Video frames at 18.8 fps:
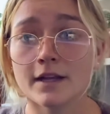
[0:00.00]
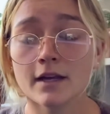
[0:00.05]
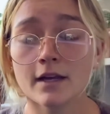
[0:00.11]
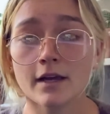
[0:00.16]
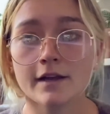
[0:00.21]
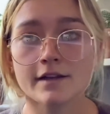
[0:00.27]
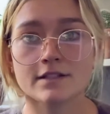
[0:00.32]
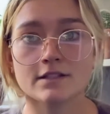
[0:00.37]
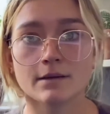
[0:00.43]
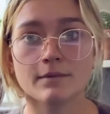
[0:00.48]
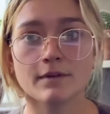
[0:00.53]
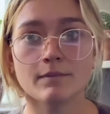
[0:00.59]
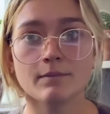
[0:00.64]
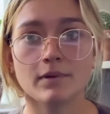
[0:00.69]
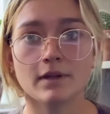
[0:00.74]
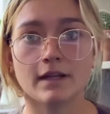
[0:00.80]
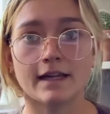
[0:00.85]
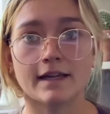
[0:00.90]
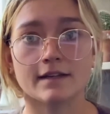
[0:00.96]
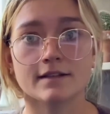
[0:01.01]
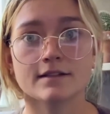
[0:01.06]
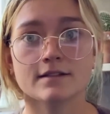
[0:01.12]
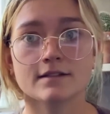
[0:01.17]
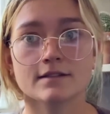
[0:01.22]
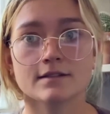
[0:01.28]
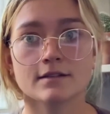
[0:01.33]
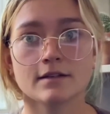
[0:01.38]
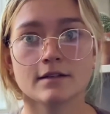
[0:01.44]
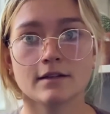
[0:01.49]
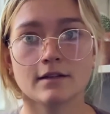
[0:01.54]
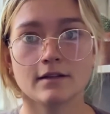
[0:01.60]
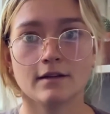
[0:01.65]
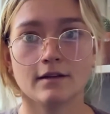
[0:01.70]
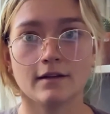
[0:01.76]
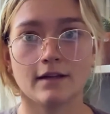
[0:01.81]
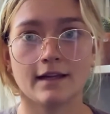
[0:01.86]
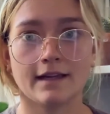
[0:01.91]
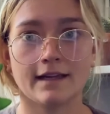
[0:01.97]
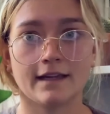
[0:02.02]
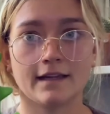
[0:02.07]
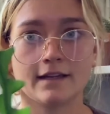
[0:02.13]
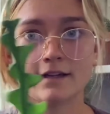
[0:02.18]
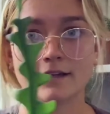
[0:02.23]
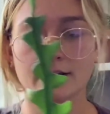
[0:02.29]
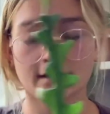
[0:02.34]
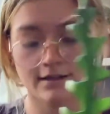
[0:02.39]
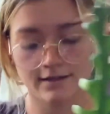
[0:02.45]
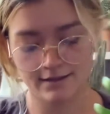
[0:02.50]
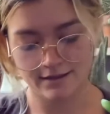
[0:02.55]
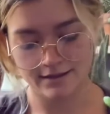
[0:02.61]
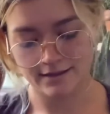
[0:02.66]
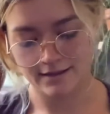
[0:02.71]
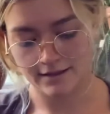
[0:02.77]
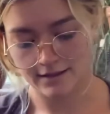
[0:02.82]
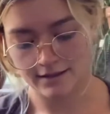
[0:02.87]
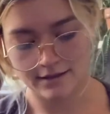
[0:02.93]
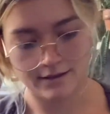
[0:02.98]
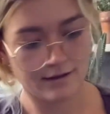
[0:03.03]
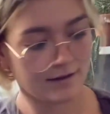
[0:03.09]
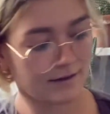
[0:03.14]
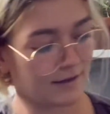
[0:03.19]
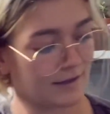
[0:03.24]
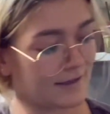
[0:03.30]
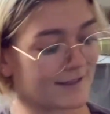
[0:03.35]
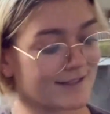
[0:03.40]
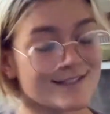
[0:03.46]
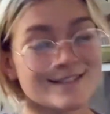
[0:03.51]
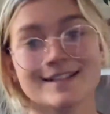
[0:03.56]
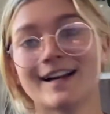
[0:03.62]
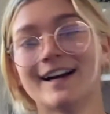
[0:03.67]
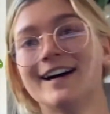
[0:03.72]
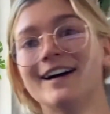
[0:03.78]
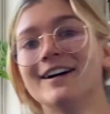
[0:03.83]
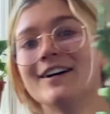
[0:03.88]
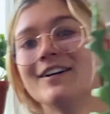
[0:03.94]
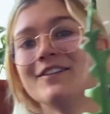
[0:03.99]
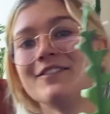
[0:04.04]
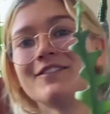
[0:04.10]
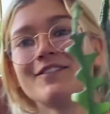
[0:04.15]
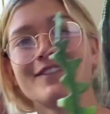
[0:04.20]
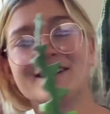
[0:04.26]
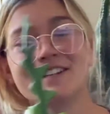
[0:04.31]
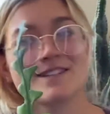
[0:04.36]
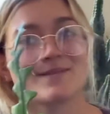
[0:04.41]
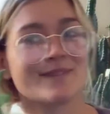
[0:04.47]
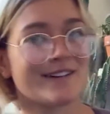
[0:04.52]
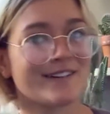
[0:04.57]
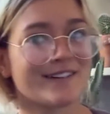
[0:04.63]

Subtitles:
Some of the plants, like this fishbone